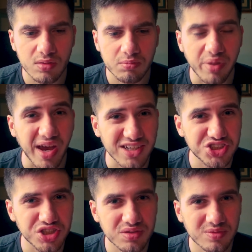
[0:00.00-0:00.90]

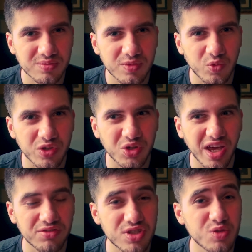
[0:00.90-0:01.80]
passion, when you
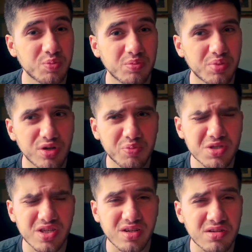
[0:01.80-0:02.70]
have this
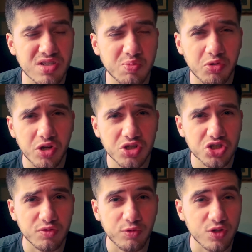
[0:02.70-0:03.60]
purpose and
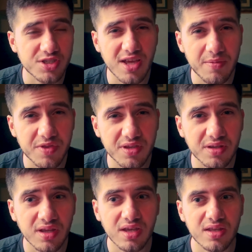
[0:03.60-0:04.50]
inspiration for
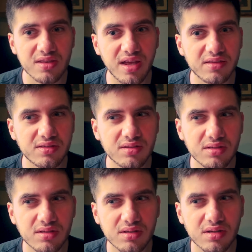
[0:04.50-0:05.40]
something that
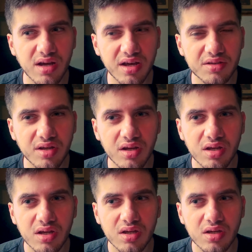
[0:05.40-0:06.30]
kind of
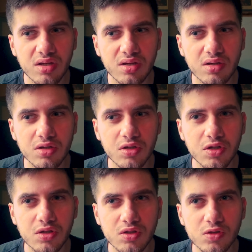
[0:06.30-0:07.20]

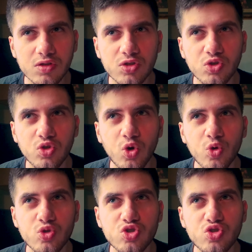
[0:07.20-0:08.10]
uh,
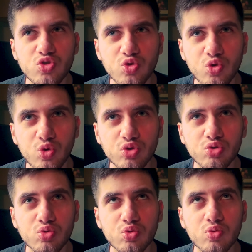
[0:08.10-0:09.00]
goes through
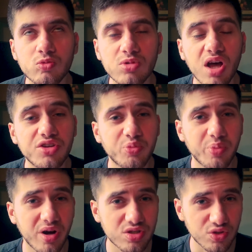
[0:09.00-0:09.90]
to other
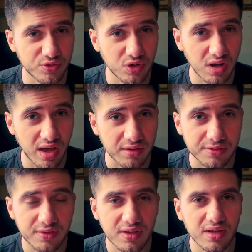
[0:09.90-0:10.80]
parts of your
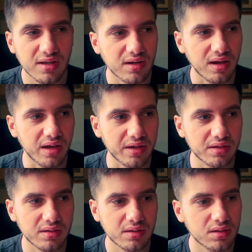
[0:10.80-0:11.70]
life,
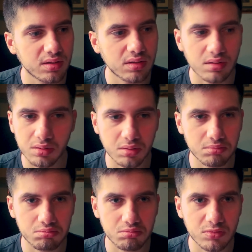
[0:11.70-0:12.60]
like
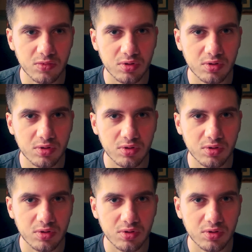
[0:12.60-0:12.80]
um,